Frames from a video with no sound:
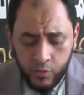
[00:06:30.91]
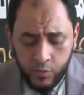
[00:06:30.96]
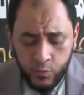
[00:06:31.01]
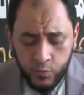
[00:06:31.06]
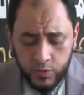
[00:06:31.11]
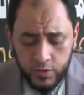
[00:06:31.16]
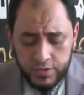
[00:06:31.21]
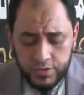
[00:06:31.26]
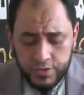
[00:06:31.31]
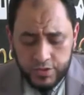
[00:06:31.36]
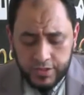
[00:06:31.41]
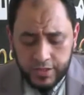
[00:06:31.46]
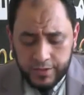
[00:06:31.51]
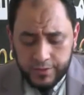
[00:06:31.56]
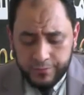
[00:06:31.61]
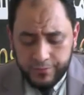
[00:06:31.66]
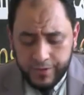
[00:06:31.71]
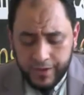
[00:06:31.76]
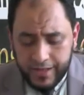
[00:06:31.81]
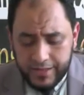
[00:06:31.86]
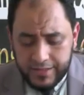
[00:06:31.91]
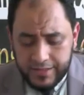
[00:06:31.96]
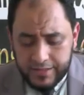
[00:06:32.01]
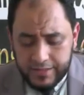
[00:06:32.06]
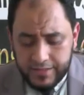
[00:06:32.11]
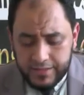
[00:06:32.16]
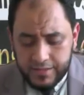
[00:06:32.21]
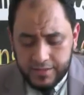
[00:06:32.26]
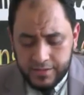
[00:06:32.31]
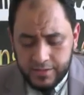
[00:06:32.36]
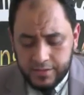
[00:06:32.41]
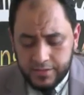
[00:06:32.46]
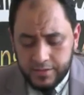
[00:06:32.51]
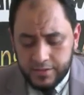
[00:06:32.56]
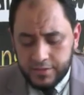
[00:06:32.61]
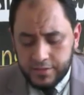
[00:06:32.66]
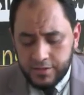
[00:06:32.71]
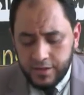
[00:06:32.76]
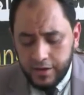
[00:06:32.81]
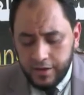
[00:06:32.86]
which advances the
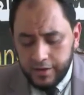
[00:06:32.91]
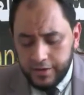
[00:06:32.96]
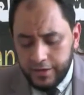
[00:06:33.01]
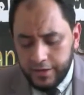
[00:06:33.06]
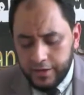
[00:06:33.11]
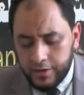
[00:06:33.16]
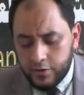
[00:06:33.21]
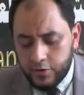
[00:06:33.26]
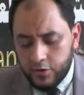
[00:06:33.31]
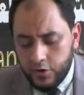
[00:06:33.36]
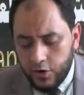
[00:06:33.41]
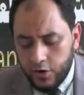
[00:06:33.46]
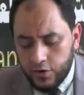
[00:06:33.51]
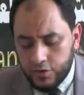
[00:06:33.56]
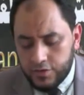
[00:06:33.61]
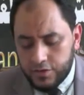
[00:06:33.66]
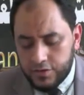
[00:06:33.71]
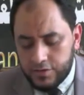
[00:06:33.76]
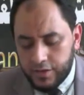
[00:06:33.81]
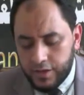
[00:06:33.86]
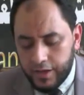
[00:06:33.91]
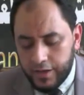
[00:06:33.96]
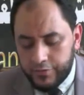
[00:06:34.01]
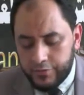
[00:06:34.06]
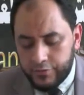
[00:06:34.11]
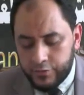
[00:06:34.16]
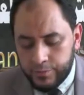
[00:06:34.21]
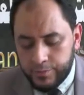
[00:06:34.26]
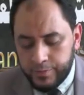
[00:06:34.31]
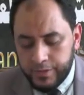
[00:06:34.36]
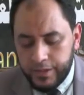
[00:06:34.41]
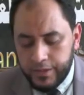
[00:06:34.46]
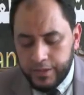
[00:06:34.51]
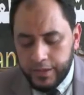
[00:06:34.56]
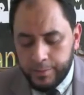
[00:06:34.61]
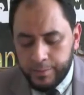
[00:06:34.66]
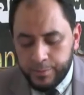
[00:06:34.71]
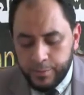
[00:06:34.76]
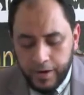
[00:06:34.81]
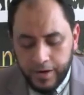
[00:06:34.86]
society and causes life to be
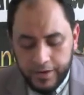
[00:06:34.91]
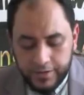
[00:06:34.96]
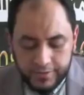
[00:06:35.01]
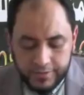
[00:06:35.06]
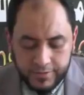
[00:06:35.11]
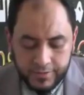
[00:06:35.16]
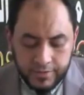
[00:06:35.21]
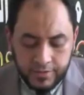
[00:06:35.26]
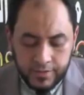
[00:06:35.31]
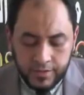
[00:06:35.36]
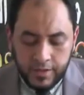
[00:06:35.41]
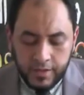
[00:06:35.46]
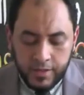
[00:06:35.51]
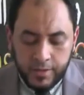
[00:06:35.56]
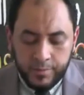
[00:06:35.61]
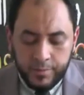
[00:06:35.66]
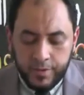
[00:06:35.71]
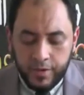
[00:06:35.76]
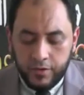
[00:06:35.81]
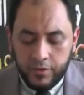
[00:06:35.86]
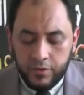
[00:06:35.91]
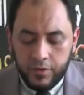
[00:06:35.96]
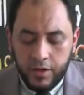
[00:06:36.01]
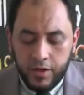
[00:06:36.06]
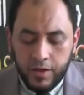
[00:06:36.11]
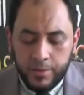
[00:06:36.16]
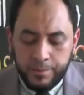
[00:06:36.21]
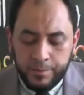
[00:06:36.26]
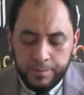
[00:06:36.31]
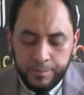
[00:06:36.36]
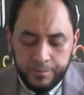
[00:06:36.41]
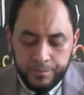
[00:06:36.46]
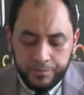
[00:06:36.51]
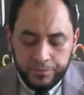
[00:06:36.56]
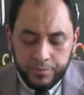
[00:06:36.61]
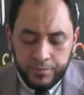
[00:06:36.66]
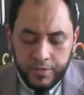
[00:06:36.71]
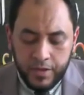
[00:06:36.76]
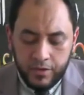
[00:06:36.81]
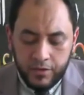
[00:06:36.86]
upright.
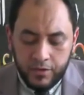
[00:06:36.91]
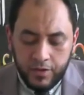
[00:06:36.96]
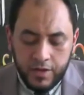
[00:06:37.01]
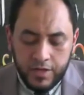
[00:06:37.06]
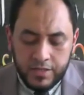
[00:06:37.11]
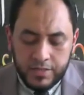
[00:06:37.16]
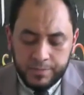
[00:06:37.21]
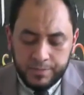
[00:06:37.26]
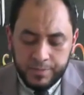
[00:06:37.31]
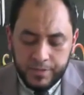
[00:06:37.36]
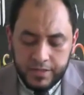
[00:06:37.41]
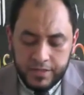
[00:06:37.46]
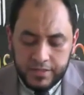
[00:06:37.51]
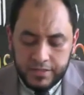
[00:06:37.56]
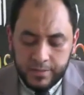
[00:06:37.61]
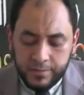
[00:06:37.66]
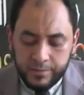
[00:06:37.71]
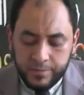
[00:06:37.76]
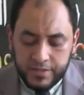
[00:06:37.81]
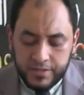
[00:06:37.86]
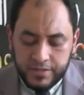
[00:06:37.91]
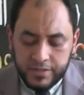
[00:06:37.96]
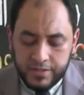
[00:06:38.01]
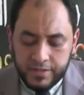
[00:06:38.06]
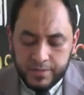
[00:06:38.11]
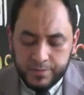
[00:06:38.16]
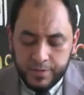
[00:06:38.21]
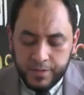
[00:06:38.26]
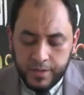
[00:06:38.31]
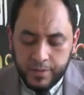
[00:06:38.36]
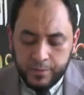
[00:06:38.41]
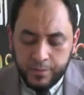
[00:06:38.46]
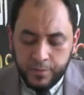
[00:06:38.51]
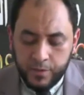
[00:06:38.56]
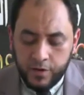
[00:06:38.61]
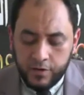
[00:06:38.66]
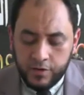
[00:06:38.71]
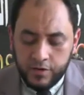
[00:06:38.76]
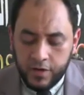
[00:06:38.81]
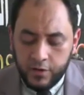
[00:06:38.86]
May Allah's peace and blessings be
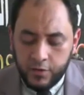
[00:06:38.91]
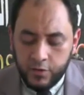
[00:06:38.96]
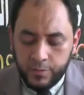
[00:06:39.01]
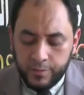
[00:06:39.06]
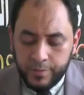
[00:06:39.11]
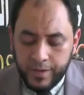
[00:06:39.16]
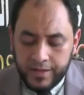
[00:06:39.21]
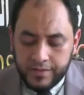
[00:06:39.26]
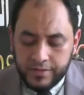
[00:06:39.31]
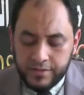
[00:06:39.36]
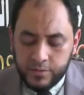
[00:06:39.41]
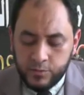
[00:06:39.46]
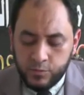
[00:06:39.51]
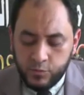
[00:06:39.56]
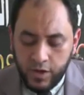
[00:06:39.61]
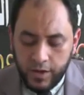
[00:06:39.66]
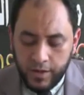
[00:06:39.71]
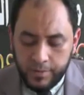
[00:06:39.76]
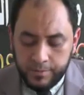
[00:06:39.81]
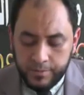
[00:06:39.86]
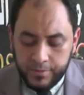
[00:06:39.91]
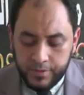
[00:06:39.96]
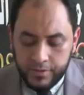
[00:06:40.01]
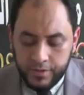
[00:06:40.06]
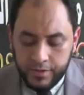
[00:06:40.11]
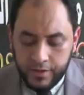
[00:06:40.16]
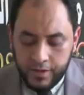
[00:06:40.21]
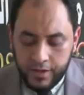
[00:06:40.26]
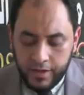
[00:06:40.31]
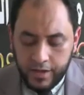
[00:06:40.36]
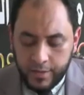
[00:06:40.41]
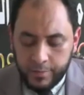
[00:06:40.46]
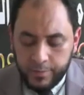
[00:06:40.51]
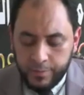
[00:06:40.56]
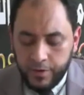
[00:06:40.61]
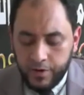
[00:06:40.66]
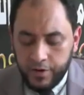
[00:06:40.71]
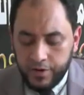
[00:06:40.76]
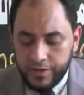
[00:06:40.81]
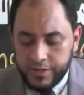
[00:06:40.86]
upon our Master Muhammad and
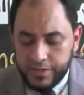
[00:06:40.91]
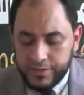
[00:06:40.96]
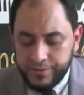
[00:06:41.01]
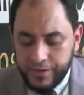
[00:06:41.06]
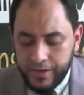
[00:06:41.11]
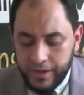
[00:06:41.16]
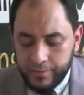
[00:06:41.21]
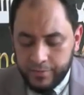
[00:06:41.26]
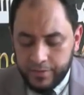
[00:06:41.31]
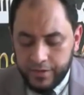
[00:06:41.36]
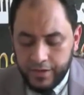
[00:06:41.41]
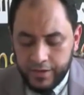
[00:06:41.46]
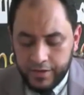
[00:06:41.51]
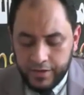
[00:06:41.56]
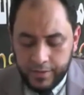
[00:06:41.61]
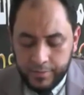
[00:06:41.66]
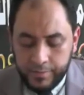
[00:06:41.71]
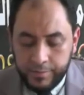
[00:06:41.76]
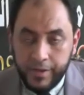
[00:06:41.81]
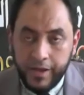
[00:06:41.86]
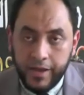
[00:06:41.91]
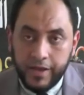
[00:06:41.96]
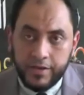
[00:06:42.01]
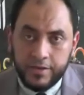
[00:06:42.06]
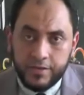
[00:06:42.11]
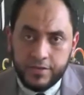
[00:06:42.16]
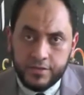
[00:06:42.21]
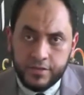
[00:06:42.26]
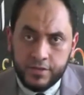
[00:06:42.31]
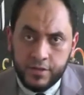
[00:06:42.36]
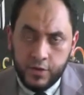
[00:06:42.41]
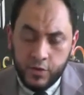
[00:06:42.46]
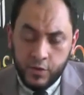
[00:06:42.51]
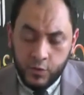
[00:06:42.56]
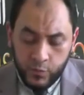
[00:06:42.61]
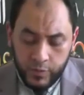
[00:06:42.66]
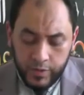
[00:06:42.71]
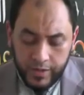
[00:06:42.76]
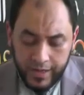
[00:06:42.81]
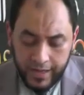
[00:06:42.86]
upon his family and companions.
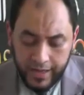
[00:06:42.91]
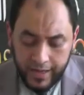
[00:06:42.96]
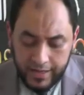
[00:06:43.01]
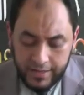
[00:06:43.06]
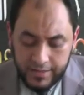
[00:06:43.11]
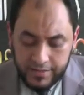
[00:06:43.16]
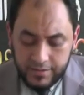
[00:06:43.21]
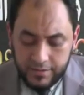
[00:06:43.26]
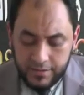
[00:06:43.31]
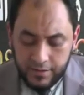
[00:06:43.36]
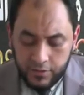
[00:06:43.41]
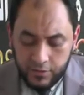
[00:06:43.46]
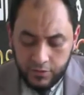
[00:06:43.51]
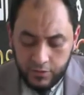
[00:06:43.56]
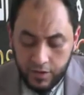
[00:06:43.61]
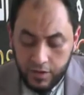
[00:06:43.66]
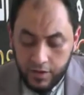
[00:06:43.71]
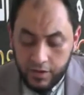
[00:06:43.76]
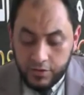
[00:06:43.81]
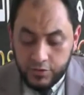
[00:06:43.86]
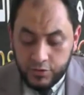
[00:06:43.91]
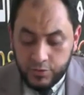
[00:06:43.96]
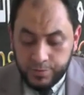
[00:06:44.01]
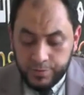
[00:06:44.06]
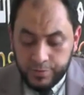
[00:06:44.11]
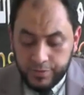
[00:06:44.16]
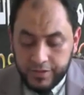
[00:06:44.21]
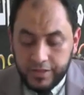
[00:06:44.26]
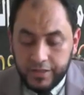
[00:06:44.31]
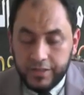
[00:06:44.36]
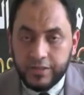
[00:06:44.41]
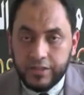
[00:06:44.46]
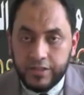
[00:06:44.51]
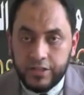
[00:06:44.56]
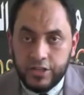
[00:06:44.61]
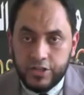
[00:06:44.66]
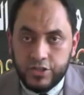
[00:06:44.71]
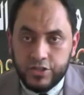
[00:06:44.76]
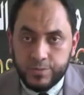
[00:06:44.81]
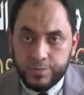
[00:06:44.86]
We ask Allah to protect
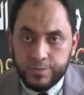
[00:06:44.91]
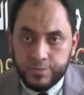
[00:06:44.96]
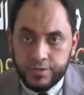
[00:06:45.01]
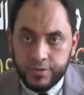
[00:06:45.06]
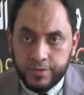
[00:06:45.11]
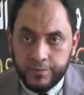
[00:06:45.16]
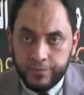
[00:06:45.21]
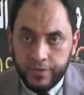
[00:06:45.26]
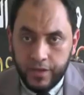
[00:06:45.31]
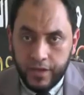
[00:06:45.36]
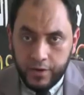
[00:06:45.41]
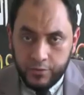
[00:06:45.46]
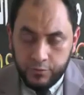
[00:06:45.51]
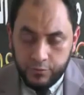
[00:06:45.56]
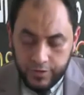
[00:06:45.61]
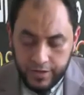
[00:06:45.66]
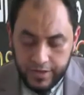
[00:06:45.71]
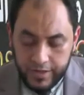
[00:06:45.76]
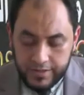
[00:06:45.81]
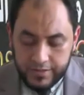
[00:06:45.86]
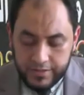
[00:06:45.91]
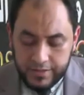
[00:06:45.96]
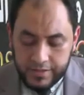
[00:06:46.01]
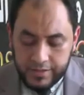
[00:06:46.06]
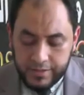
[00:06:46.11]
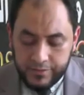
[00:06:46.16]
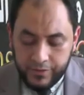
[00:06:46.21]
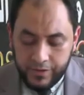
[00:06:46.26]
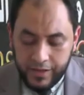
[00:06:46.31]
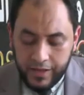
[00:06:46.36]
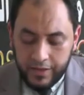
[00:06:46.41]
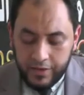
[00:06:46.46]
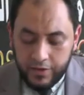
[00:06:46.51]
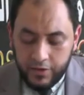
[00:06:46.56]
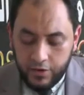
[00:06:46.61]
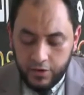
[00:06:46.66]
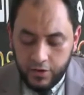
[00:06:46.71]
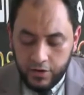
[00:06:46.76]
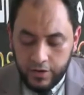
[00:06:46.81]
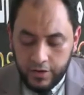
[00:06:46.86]
Egypt and raise its flag
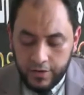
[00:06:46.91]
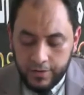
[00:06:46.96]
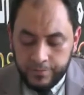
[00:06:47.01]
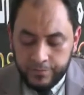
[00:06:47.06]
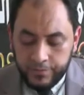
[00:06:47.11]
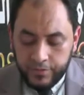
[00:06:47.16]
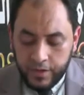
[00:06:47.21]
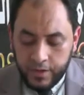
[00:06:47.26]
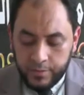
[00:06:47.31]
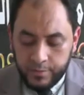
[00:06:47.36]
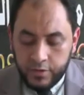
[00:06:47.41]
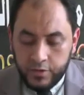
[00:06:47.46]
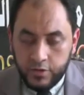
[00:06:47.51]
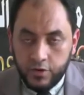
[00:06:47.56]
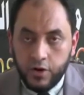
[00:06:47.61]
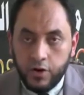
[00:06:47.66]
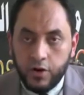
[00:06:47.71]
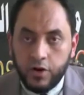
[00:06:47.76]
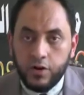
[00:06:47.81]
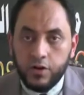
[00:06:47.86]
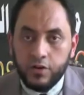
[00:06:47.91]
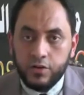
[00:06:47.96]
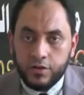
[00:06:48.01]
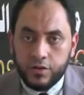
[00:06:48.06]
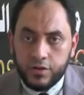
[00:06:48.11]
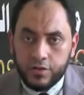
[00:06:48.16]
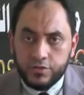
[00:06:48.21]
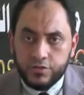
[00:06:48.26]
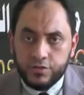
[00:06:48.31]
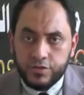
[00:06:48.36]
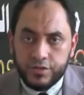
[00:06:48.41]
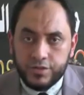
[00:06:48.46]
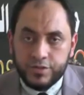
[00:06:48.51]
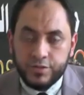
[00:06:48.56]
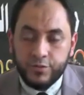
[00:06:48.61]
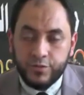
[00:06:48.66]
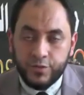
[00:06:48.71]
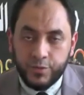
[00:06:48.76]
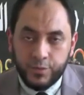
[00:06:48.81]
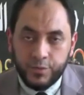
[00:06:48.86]
high among all countries
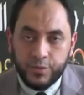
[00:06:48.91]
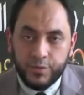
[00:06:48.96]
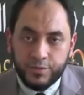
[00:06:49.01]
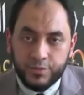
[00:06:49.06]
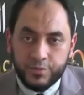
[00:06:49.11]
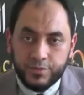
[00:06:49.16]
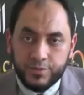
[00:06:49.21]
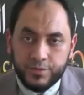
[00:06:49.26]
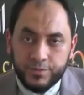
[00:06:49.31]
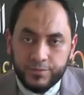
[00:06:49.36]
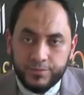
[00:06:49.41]
of the world.